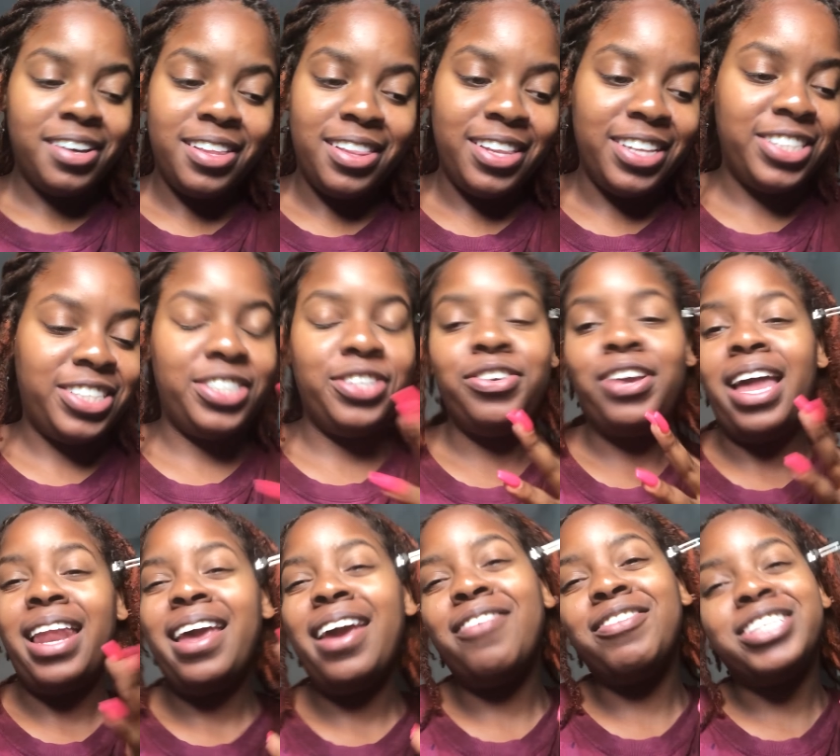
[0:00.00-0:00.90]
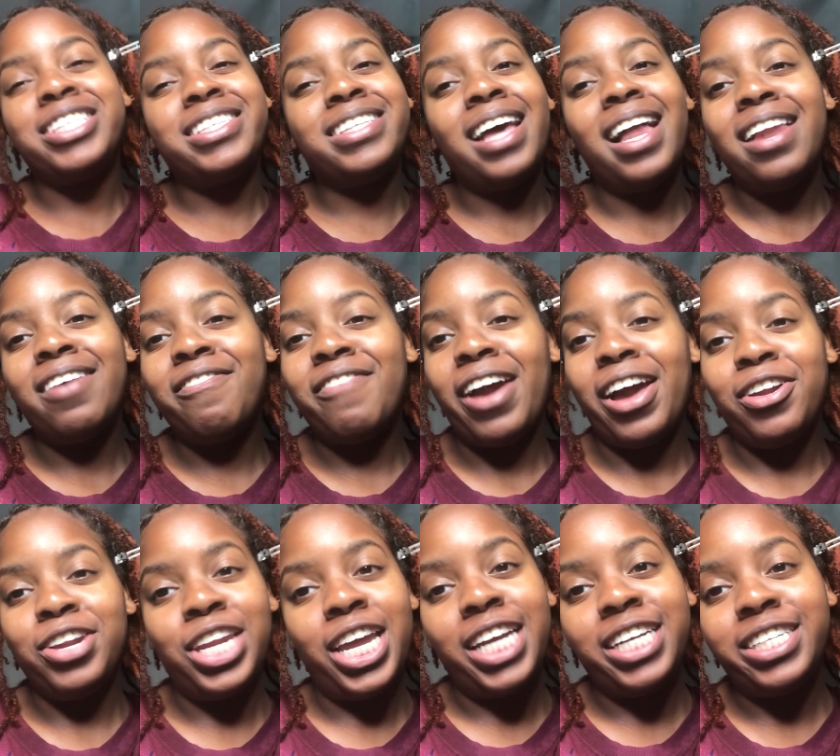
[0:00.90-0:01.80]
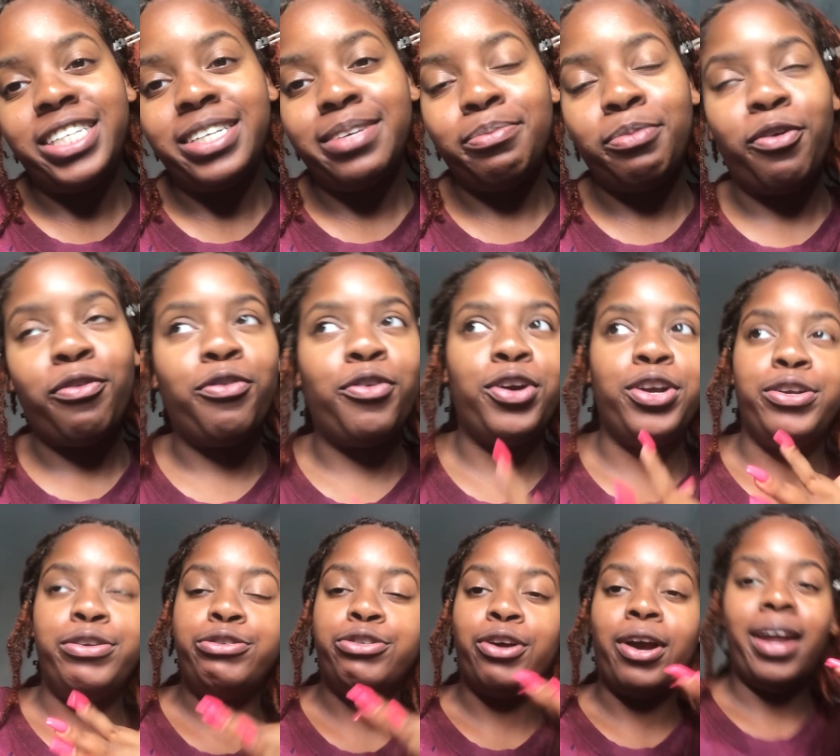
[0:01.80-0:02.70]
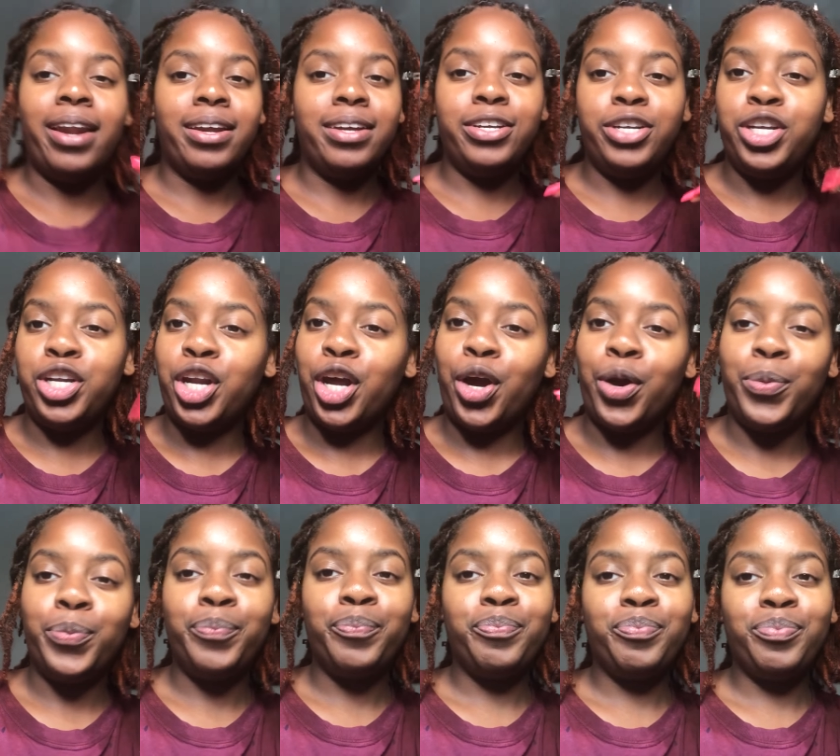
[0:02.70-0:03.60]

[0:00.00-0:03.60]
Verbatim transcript: listen, you gotta have a solid foundation before you try to, you know,